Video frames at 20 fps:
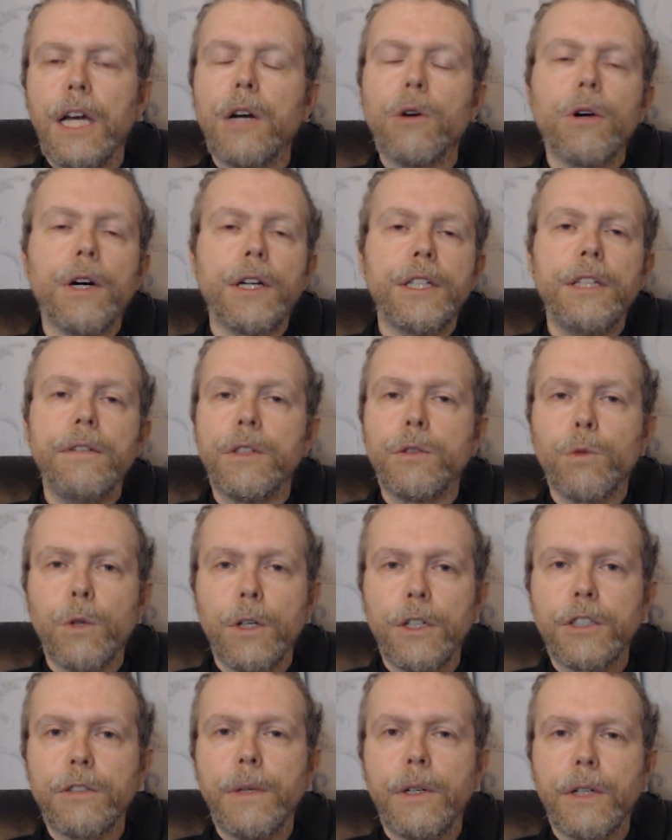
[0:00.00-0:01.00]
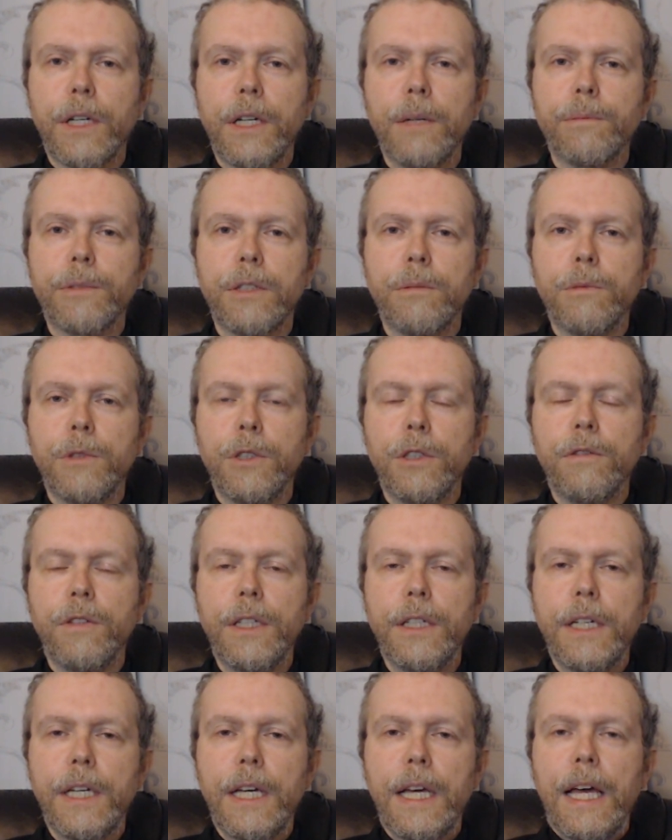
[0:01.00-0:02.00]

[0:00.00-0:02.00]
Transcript: or an even worse Mel Gibson movie.